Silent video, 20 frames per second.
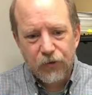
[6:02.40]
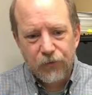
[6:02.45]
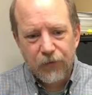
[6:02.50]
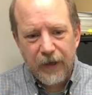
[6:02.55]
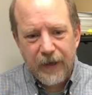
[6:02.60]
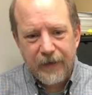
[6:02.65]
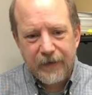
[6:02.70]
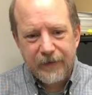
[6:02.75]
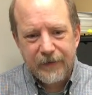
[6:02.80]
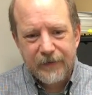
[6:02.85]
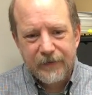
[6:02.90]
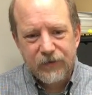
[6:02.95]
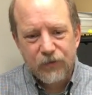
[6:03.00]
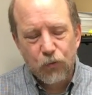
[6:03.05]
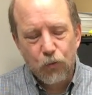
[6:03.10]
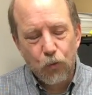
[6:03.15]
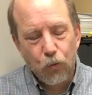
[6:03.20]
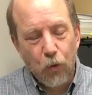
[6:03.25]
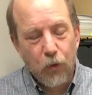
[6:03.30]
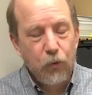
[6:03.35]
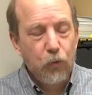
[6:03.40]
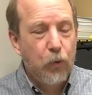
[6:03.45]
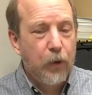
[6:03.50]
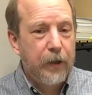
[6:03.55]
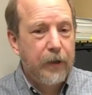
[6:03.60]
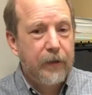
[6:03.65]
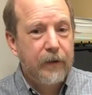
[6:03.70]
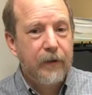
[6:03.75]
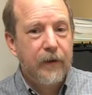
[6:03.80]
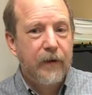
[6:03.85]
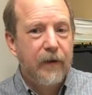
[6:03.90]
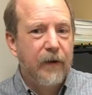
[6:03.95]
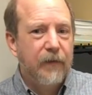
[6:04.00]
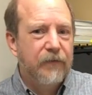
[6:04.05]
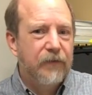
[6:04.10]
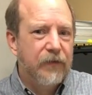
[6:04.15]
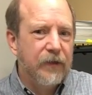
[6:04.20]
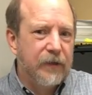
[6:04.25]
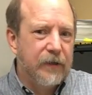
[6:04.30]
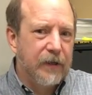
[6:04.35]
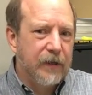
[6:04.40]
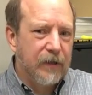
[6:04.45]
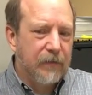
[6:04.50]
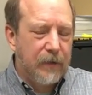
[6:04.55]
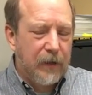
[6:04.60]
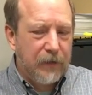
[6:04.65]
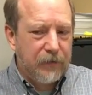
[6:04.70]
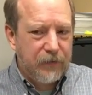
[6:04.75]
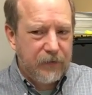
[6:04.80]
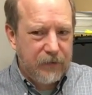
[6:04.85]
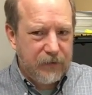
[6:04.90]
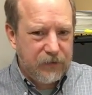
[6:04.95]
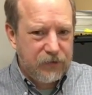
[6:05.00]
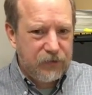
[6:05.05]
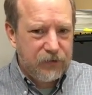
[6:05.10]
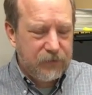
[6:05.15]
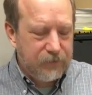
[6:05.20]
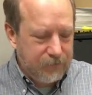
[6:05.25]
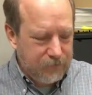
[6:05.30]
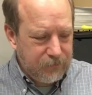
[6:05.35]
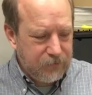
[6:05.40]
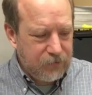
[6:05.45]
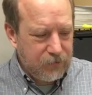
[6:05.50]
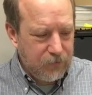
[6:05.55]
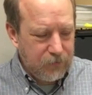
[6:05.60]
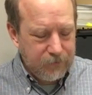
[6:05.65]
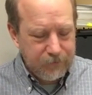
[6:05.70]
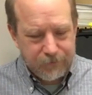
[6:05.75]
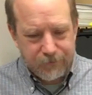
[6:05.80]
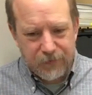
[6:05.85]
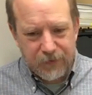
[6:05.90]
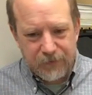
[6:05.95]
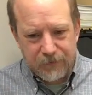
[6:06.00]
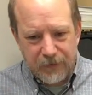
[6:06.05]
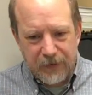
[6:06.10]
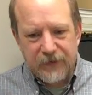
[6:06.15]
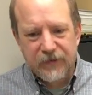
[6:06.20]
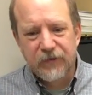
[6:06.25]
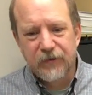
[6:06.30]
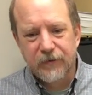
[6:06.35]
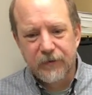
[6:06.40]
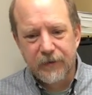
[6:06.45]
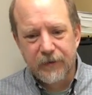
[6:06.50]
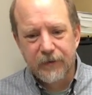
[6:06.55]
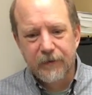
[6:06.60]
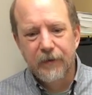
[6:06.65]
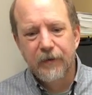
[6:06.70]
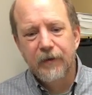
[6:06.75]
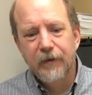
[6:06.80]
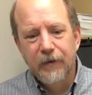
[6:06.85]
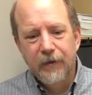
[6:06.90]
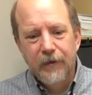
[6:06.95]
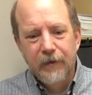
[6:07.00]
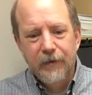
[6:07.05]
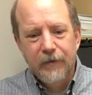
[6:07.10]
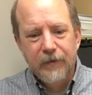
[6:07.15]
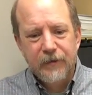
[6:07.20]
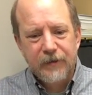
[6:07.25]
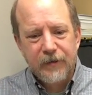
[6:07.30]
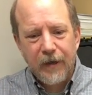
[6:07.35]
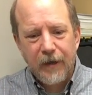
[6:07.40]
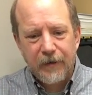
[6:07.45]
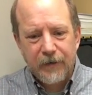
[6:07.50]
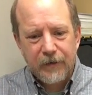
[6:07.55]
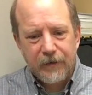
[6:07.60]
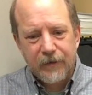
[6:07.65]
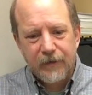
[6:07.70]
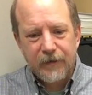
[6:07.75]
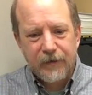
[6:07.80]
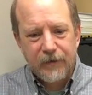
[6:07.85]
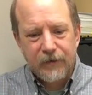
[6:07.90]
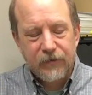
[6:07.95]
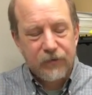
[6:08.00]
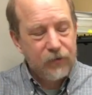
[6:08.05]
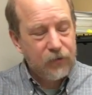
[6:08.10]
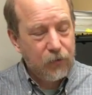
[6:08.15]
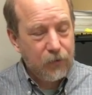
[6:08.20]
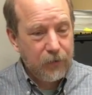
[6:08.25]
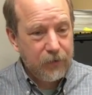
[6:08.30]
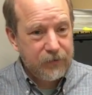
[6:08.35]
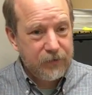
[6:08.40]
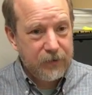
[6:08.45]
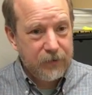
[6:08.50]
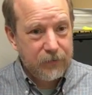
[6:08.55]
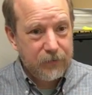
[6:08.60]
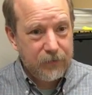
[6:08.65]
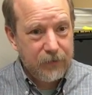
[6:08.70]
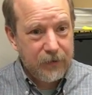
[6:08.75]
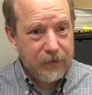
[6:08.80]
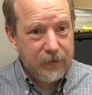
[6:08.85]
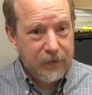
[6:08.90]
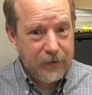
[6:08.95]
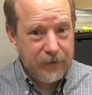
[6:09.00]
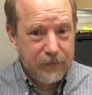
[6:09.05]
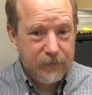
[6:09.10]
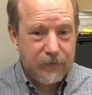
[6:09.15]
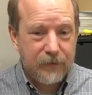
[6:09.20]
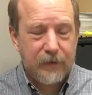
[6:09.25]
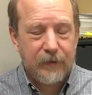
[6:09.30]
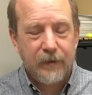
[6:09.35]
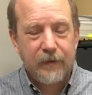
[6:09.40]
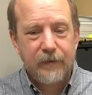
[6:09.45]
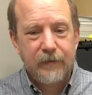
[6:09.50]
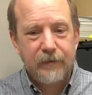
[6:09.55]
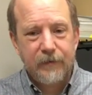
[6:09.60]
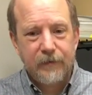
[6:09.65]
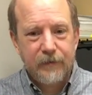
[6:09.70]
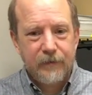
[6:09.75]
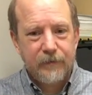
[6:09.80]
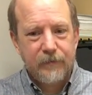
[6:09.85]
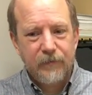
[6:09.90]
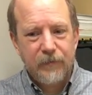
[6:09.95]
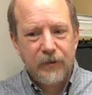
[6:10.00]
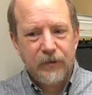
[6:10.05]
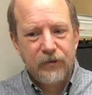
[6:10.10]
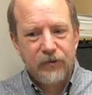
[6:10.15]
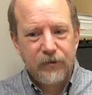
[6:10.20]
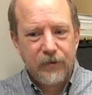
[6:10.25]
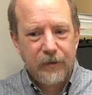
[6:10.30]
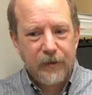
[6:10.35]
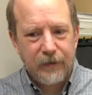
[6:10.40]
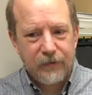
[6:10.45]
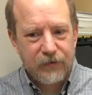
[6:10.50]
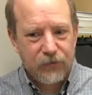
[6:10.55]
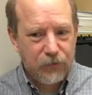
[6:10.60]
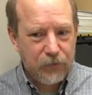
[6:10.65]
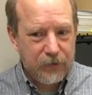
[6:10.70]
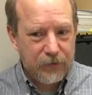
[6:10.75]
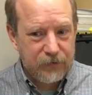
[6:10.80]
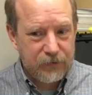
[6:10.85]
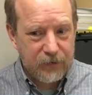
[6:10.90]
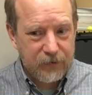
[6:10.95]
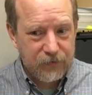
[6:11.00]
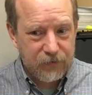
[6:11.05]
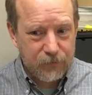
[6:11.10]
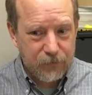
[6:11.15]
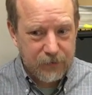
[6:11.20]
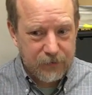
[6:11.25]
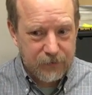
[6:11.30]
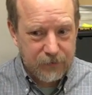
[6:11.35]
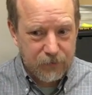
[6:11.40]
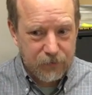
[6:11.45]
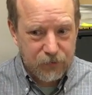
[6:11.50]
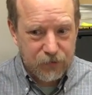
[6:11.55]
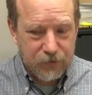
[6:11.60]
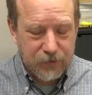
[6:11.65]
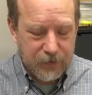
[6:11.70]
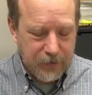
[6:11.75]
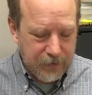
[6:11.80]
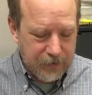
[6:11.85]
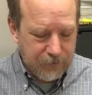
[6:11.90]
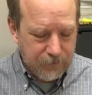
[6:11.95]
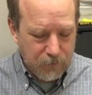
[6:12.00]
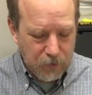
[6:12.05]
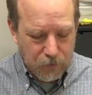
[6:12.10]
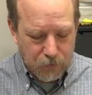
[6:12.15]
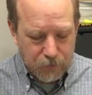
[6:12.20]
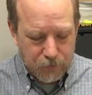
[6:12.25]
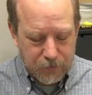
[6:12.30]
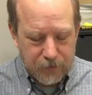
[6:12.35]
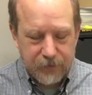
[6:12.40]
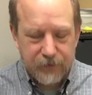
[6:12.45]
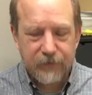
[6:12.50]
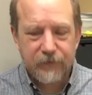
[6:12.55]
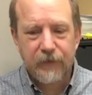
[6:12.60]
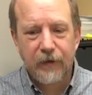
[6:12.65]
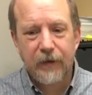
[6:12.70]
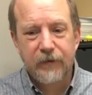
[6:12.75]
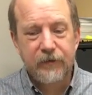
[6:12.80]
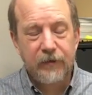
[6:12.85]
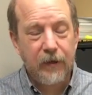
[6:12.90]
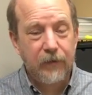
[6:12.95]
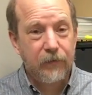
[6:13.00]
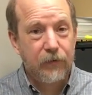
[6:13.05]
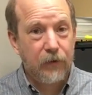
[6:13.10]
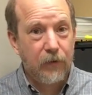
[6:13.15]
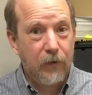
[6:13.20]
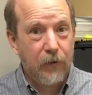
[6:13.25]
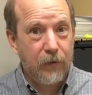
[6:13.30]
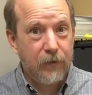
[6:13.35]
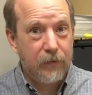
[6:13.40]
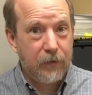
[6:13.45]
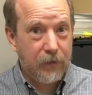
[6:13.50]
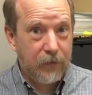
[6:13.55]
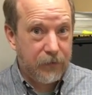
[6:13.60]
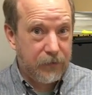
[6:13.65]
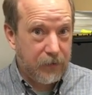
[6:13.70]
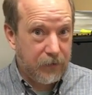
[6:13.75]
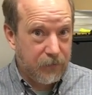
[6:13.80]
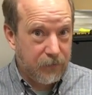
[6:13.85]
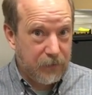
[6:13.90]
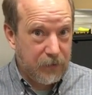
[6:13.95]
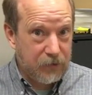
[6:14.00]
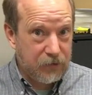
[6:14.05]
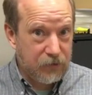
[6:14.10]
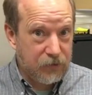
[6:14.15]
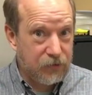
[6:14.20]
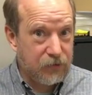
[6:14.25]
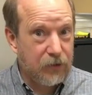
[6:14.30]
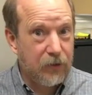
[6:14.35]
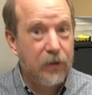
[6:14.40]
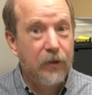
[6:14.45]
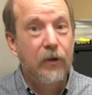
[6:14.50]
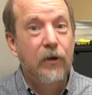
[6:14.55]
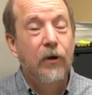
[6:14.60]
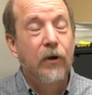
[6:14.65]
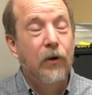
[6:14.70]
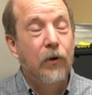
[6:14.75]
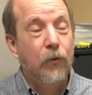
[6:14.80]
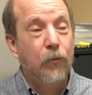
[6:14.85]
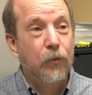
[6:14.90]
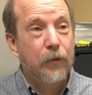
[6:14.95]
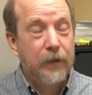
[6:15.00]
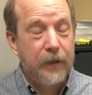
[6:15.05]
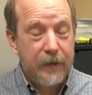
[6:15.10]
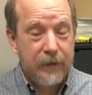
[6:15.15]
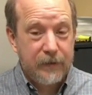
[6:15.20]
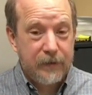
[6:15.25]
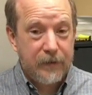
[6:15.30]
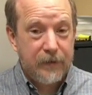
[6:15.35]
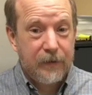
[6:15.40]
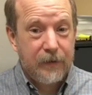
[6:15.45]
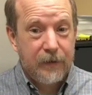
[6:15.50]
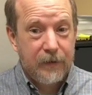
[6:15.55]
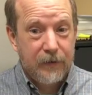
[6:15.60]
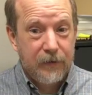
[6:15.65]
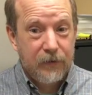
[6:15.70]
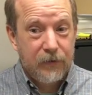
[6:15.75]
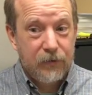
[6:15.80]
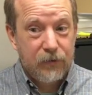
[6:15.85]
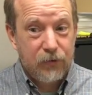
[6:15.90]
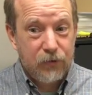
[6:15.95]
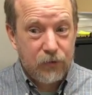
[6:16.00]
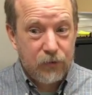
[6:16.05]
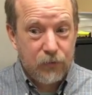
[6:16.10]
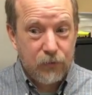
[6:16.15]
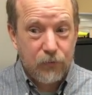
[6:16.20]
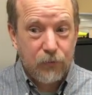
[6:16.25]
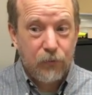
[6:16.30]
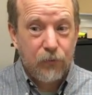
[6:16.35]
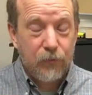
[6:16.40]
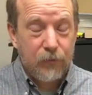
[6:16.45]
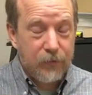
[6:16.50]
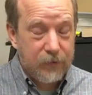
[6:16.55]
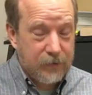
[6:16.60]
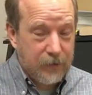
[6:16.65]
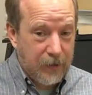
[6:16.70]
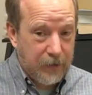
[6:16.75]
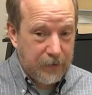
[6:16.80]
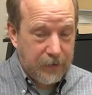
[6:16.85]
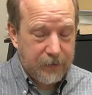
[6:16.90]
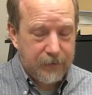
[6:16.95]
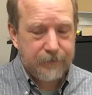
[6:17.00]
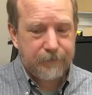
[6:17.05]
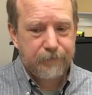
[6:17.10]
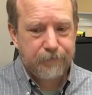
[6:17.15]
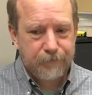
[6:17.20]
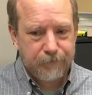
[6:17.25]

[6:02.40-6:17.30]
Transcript: that is one way of thinking about this. But basically, the tonic is the tonal center of the key, the pitch that has the greatest sense of resolution, and the mode defines how all the other pitches relate to the tonic.